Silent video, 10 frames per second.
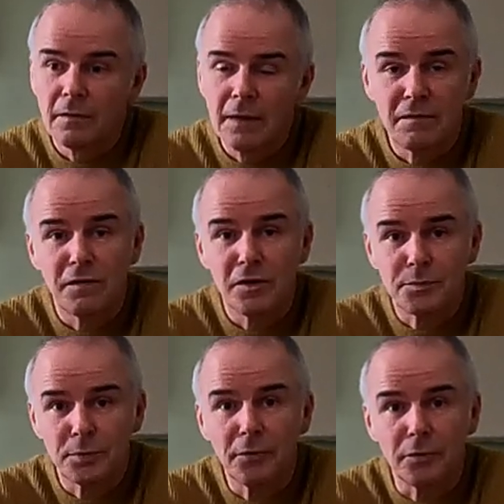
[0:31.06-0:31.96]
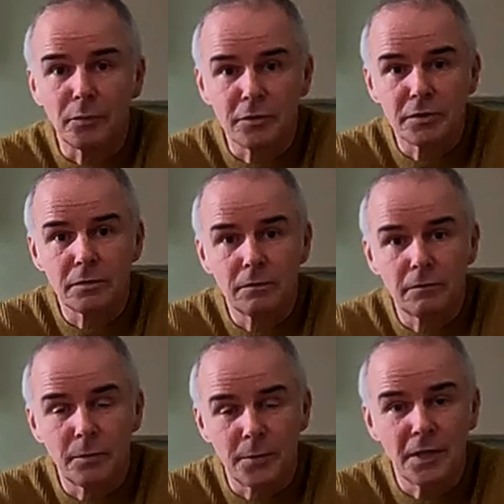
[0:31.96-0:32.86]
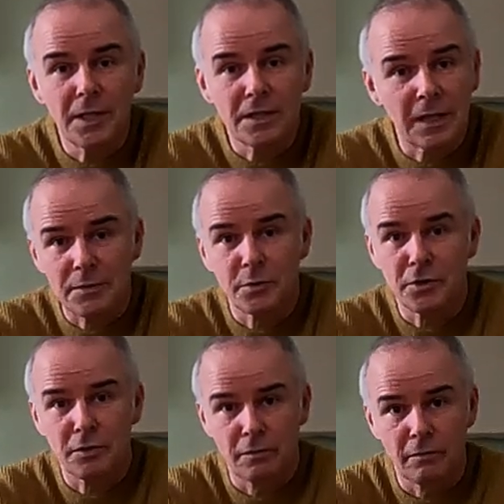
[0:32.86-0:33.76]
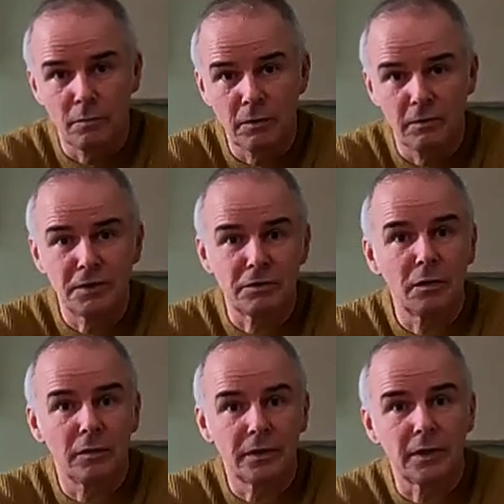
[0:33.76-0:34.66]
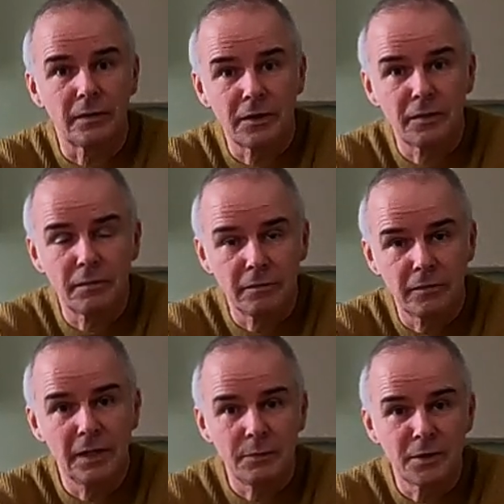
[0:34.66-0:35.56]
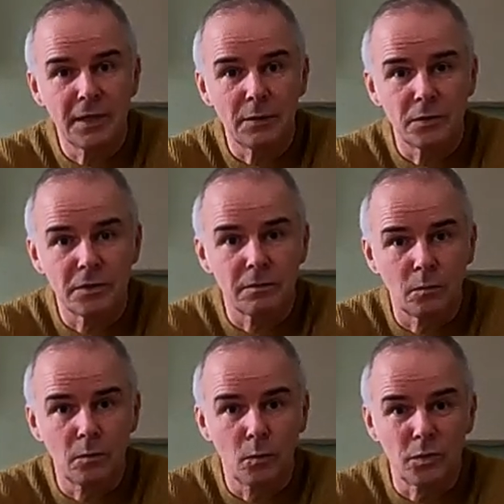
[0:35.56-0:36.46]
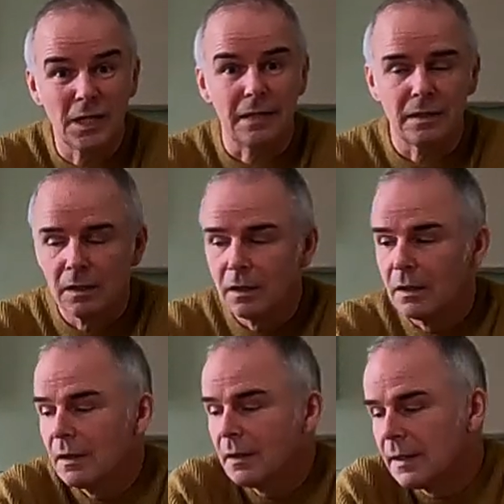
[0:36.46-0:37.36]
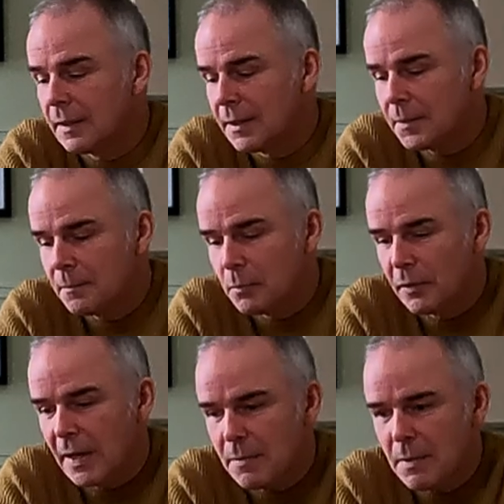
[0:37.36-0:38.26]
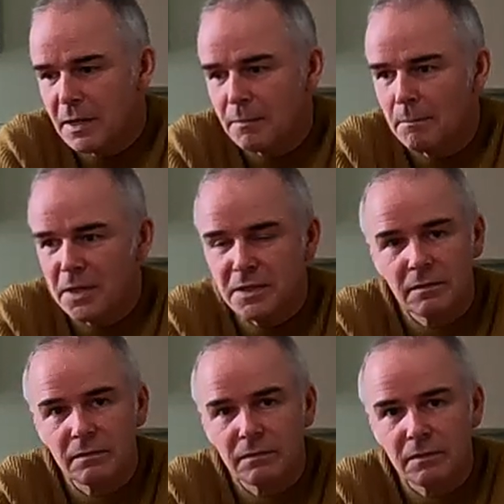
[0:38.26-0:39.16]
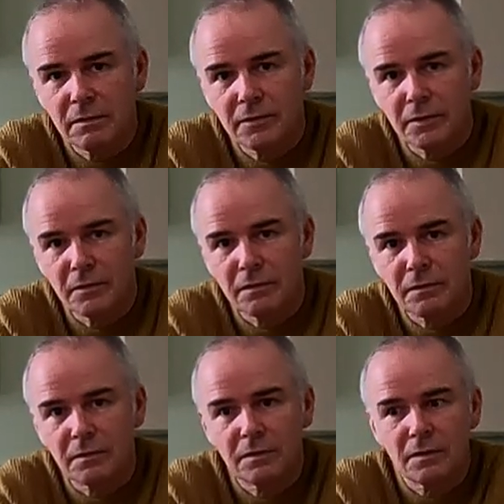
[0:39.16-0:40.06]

their first product was the petite, and that was literally all they did. They did the, the neat petite was was it. Um, but they made a massive sort of